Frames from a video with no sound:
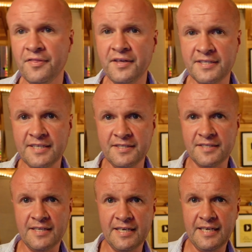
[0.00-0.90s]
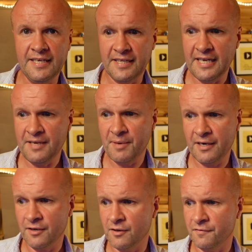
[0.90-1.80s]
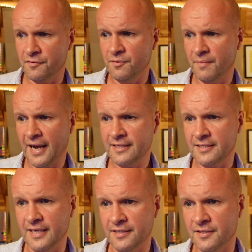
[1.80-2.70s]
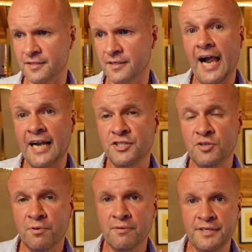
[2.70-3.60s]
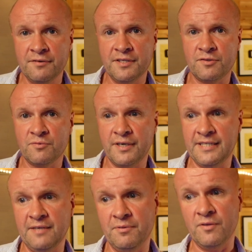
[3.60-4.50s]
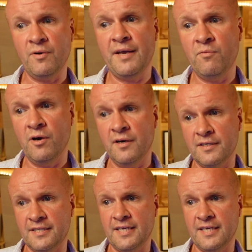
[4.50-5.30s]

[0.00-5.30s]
This is the email I got from AdSense. And you probably know this already, but the way it works